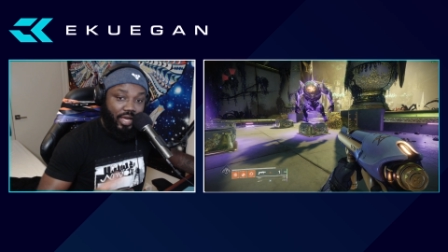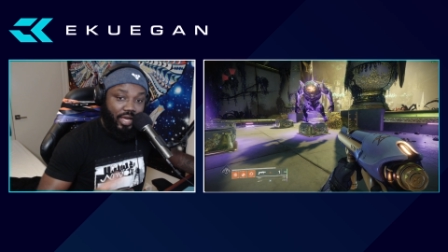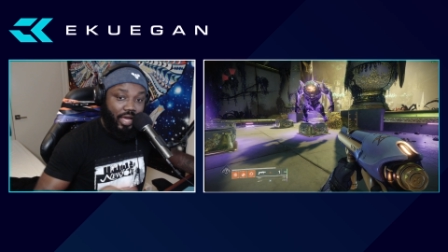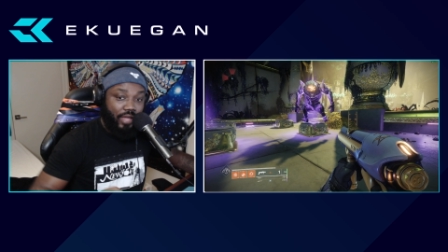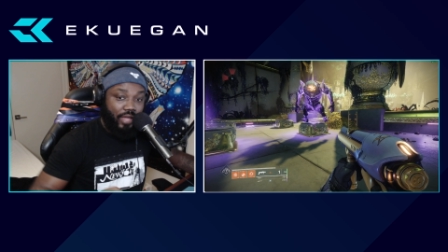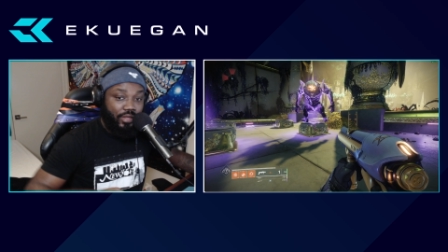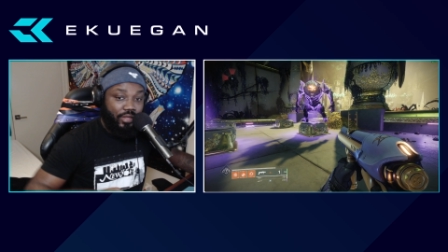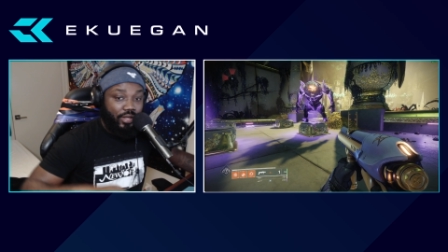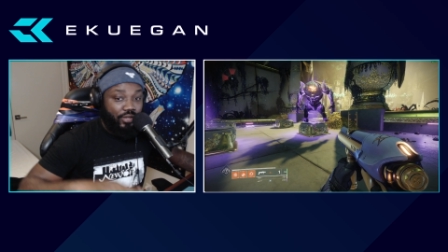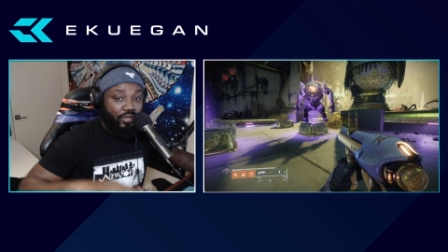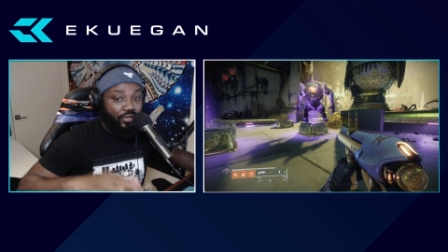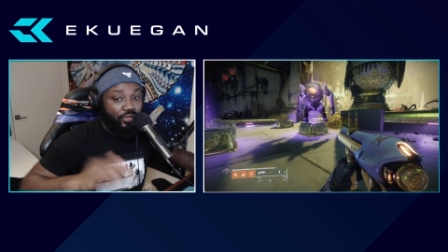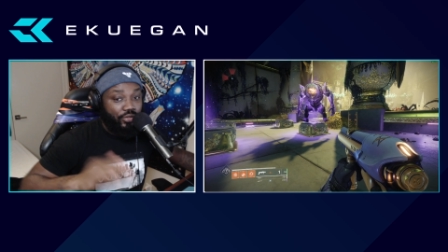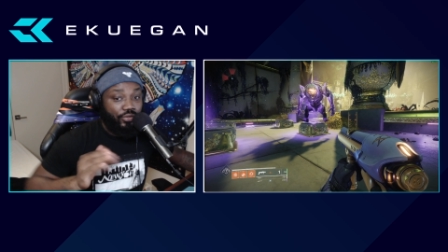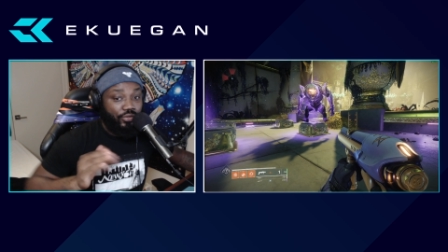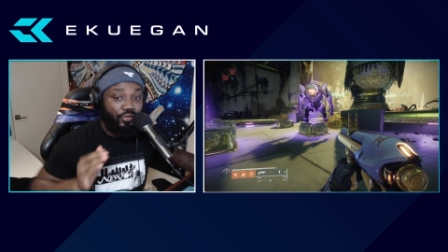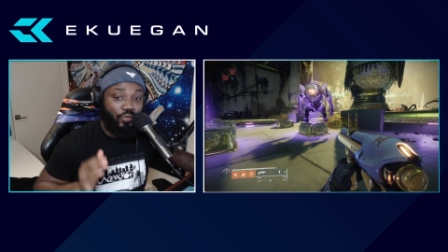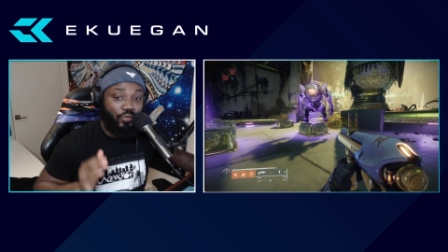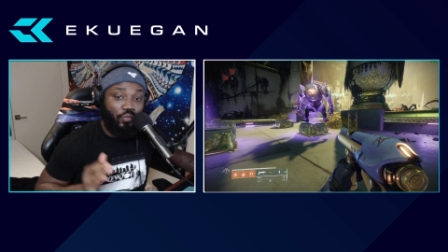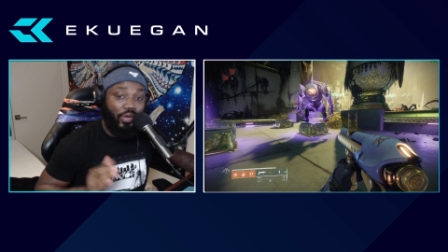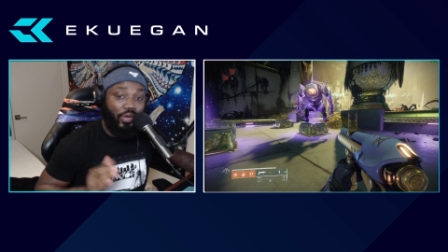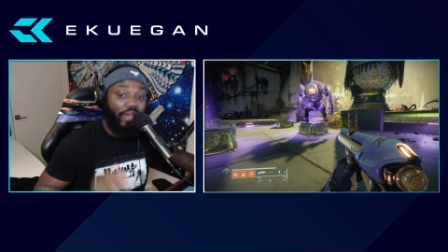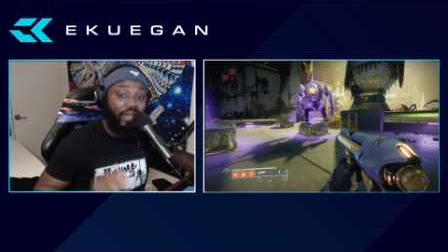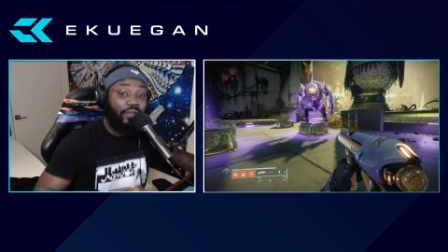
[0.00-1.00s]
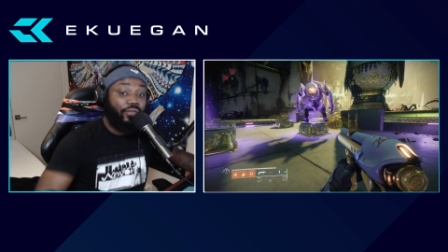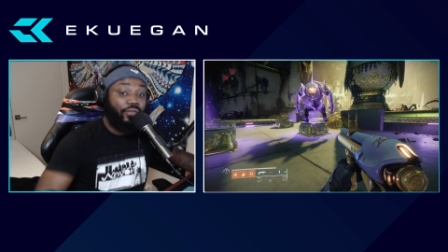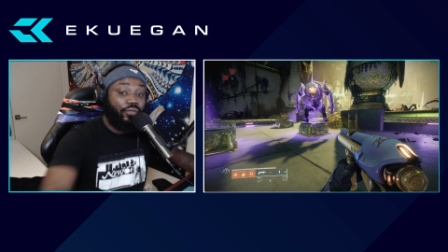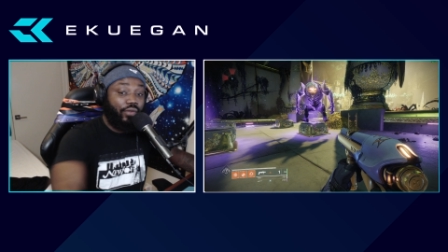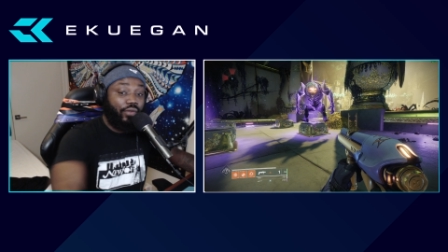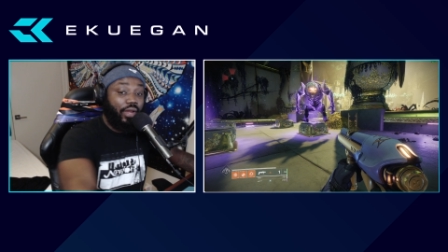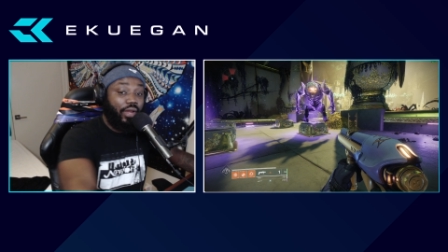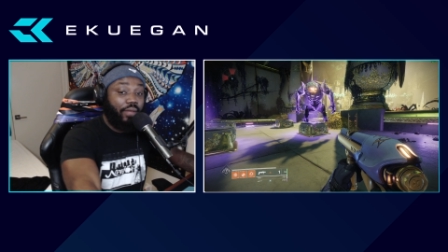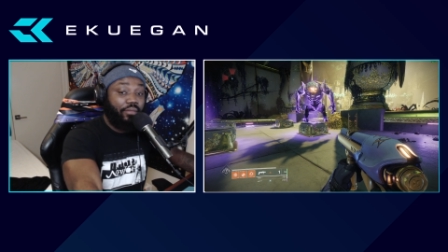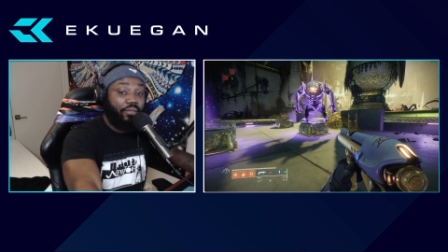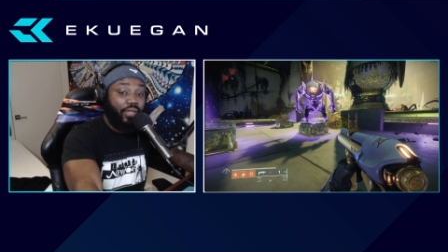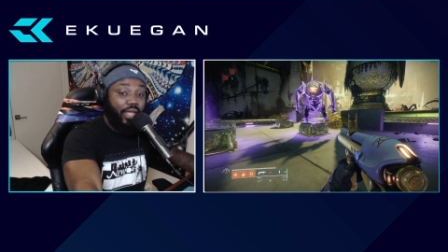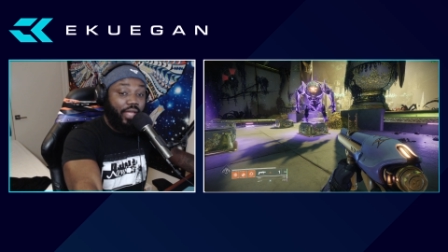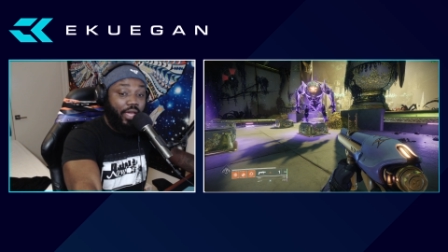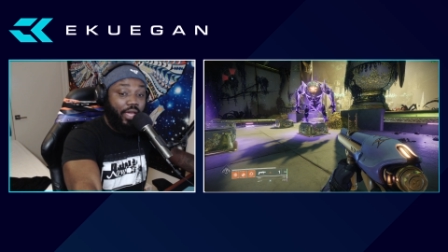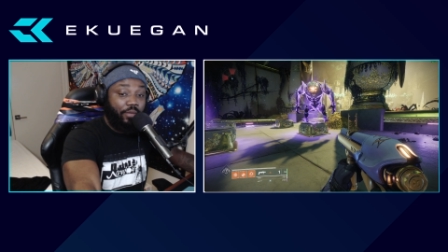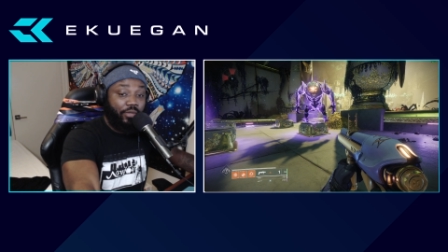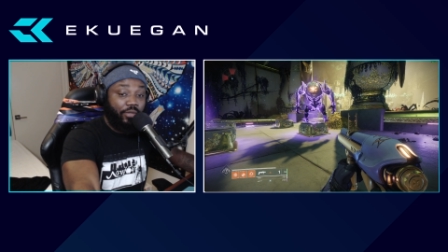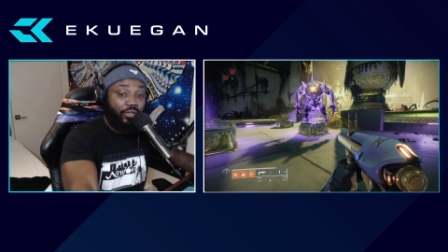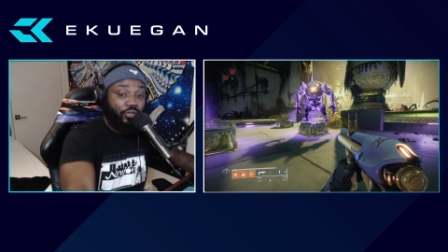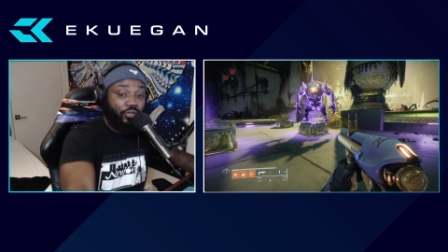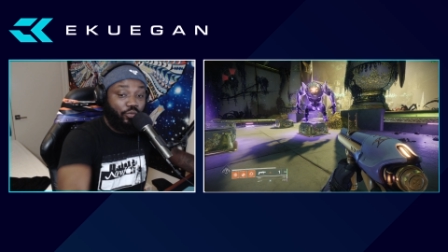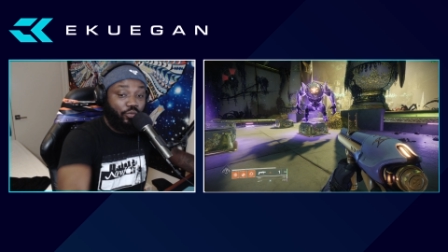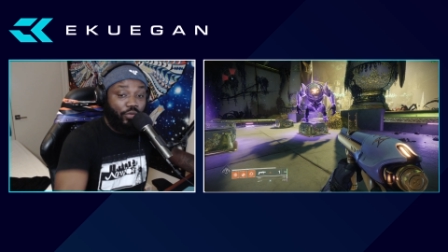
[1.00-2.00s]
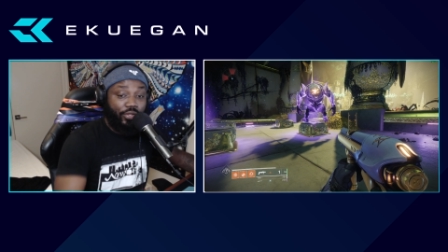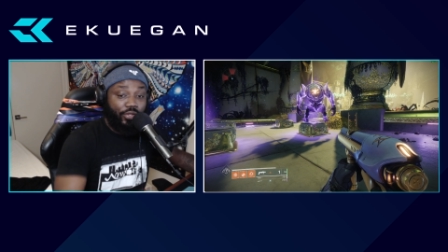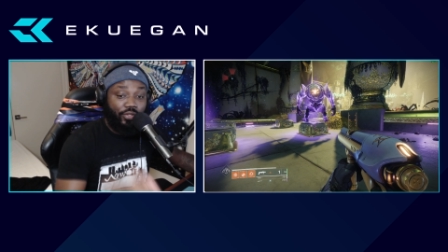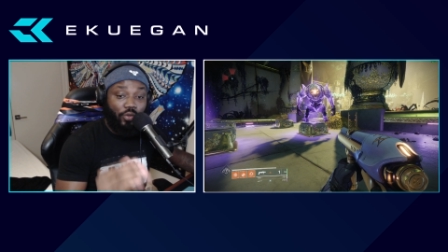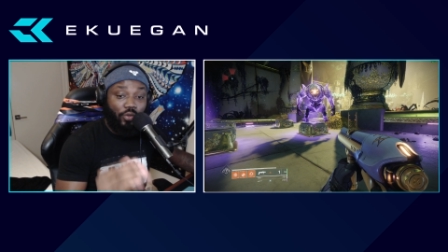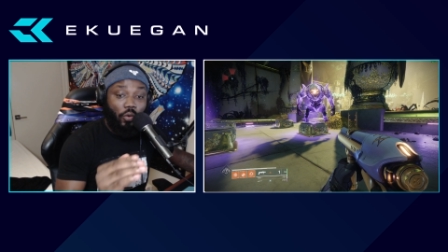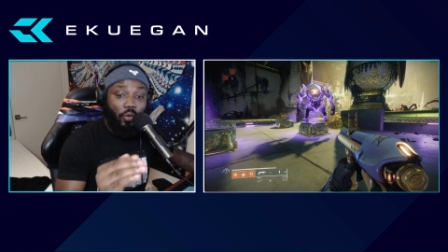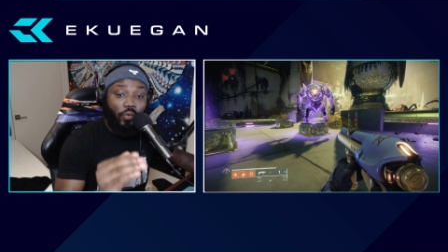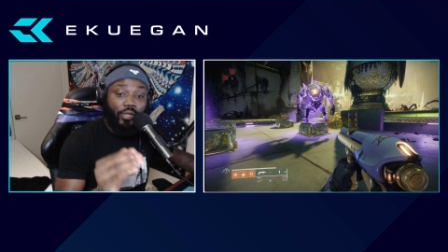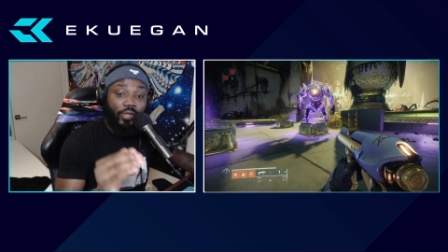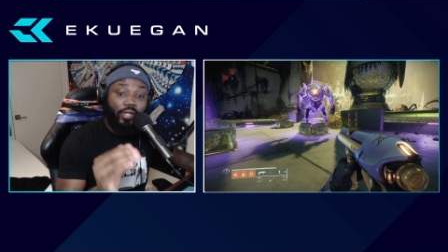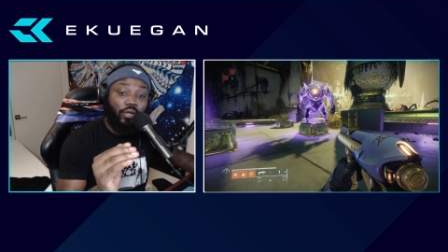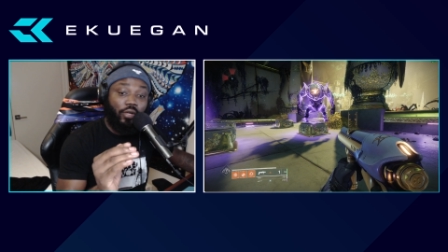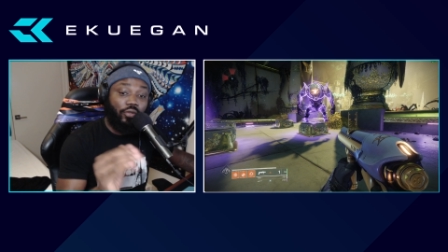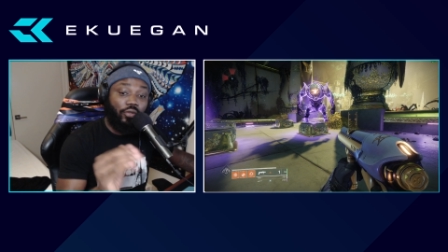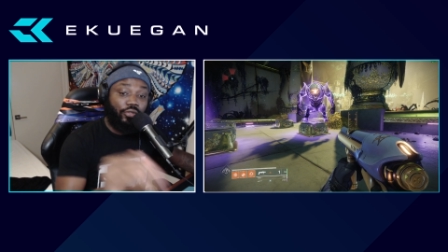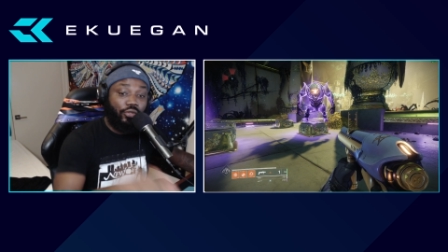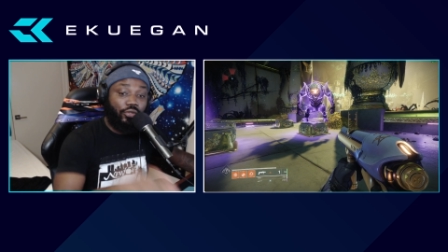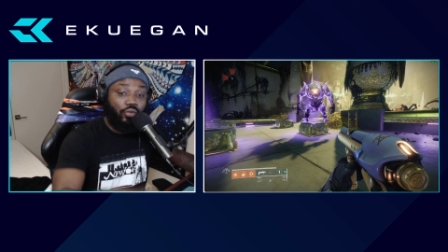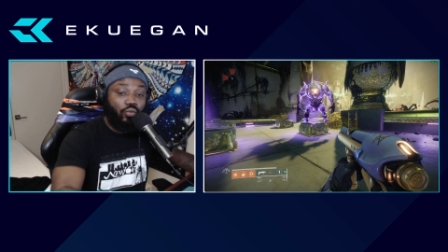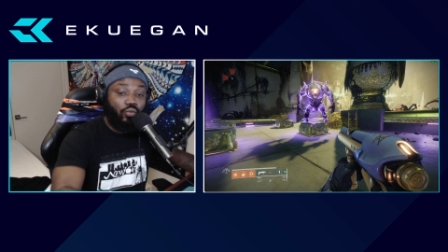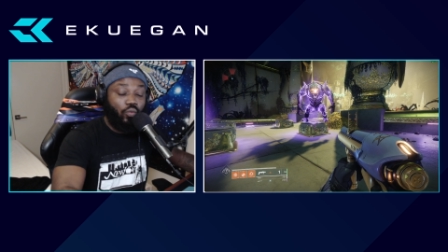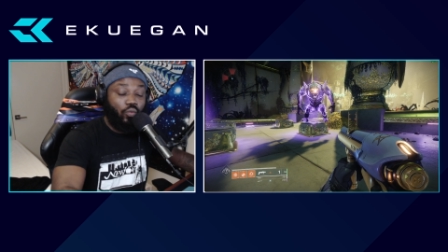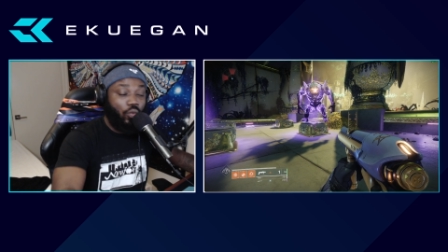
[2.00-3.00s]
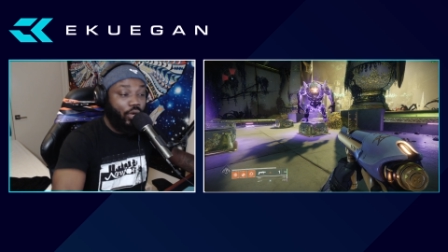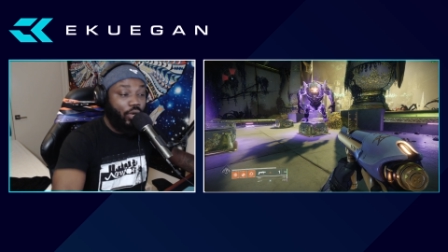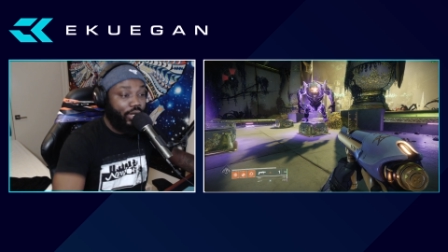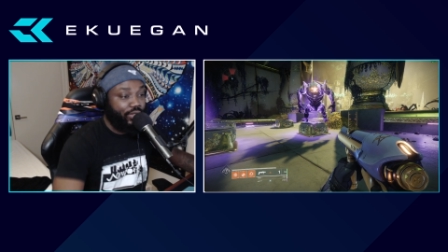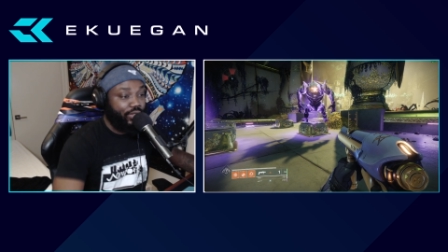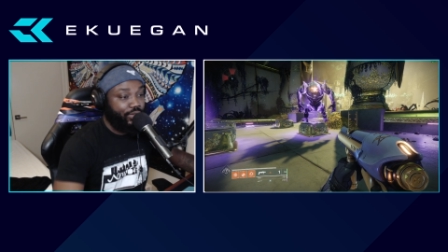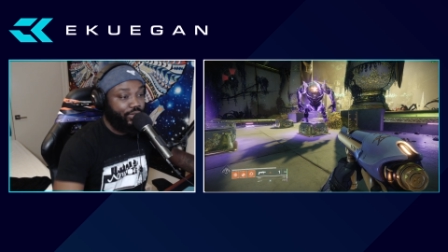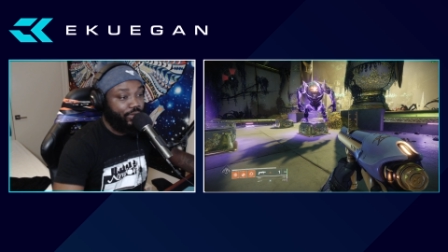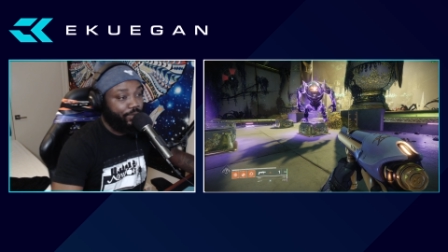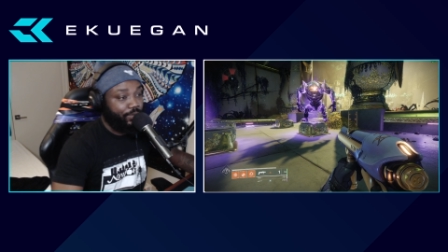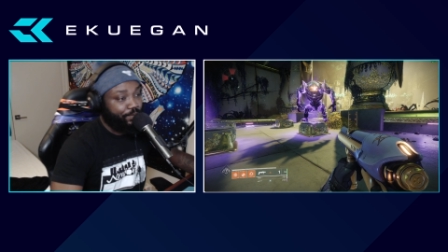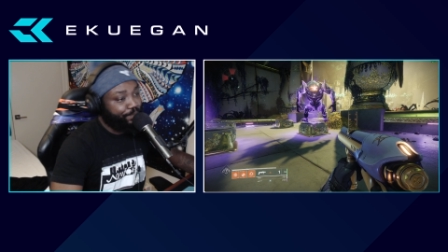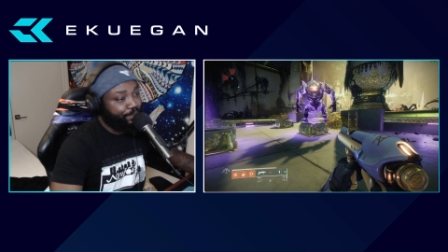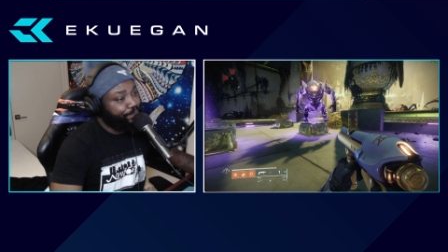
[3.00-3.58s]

and then there's the waveframe damage, which only goes through once.